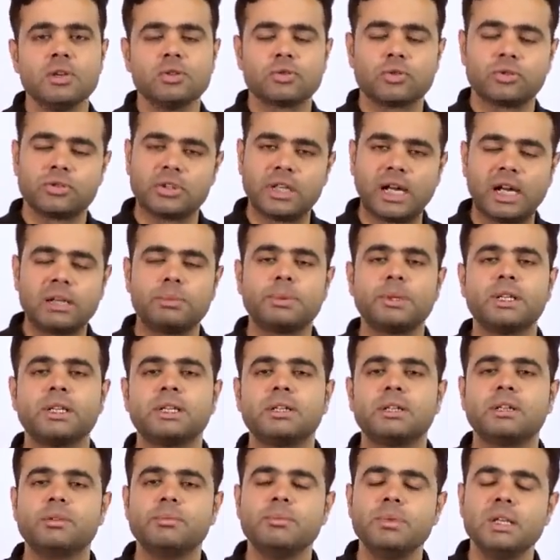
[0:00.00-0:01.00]
So, that
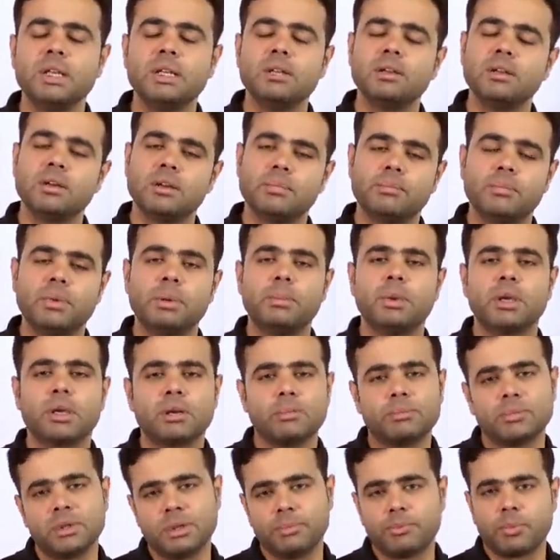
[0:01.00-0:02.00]
particular mean may
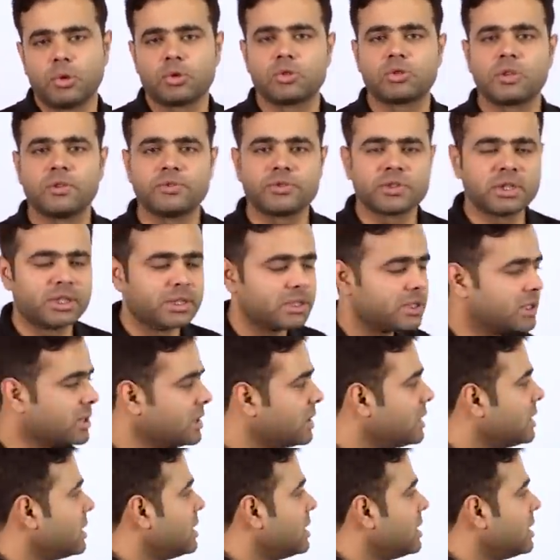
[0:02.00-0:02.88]
become the positive sense.